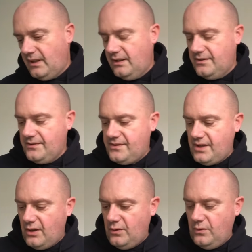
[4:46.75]

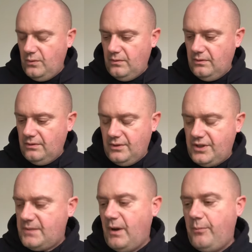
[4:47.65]
So
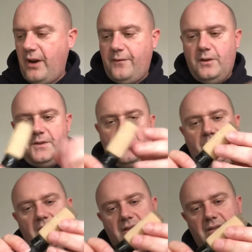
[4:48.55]
just my preference,
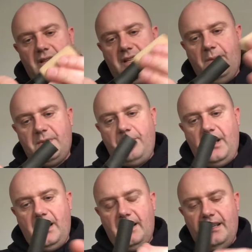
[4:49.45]
but it comes
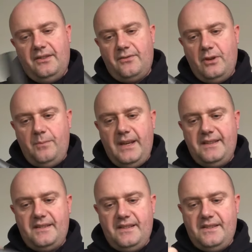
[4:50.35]
apart in 3
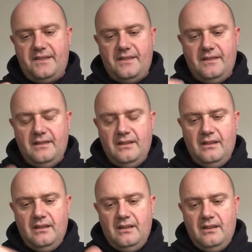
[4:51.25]
pieces.
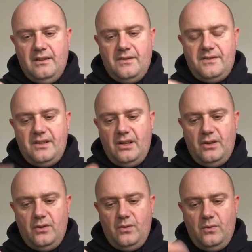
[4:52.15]

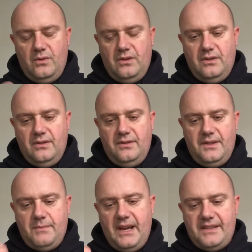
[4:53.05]
So this
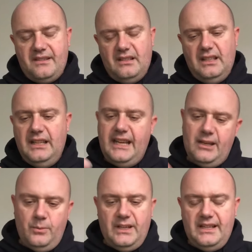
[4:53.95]
makes it a little
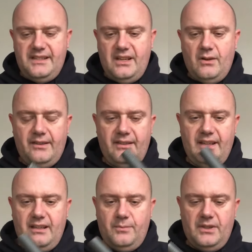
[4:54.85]
bit easier, I
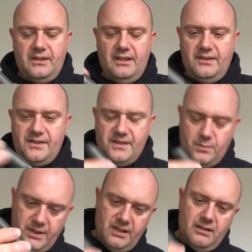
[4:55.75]
think, but you know, this is what
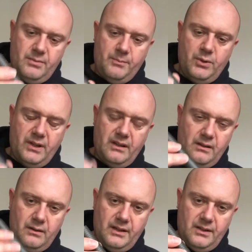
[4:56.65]
you're going to be putting and
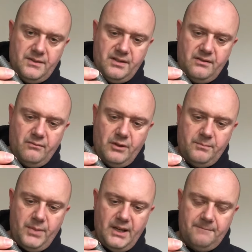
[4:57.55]
gluing onto the rod
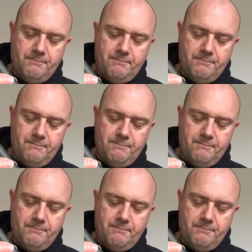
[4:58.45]
butt.